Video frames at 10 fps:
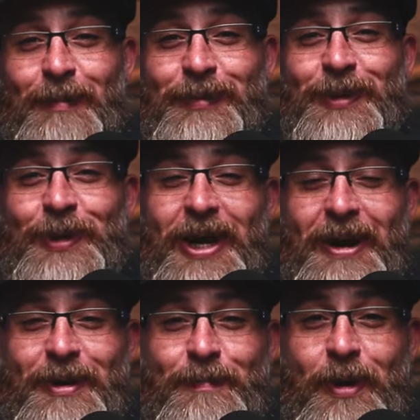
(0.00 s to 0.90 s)
episode of
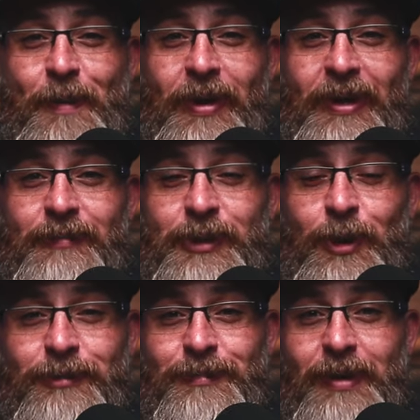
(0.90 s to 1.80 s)
Having a Beer at Bamms. And
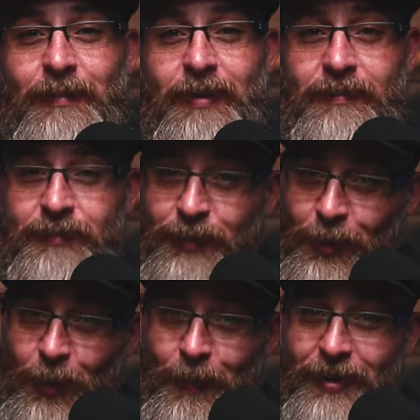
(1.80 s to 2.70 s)
always remember,
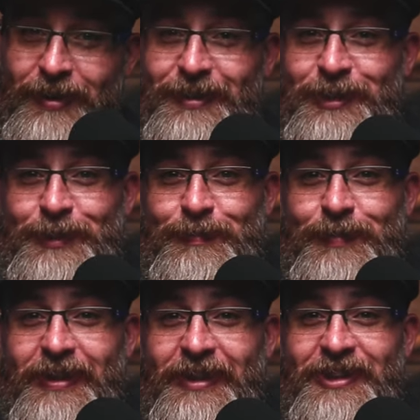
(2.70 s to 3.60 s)
all beer is good
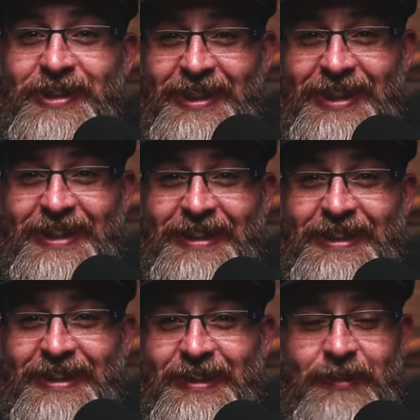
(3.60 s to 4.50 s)
beer.
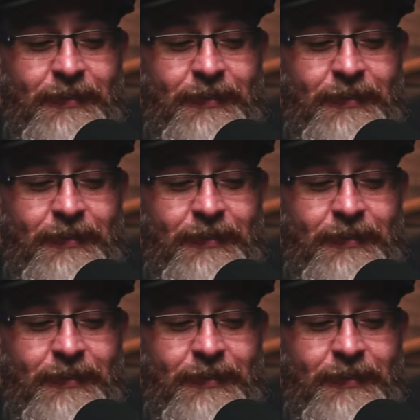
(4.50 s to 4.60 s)
Cheers.